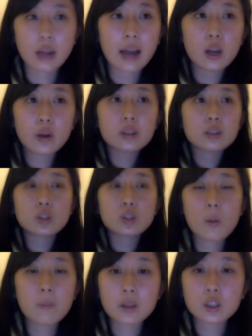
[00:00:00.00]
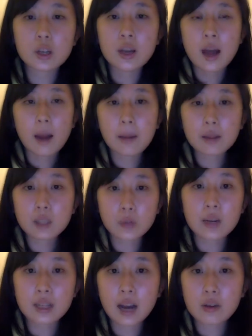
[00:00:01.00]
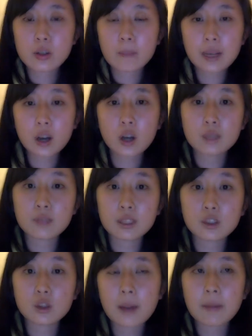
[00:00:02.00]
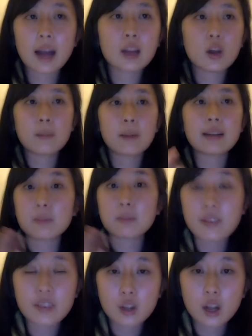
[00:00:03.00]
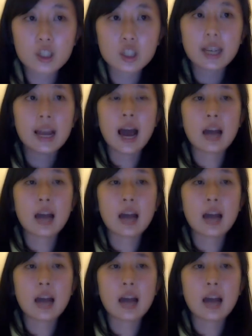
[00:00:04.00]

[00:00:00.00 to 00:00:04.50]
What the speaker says: I learned so much about the Korean culture because of this drama. I learned about its methodology.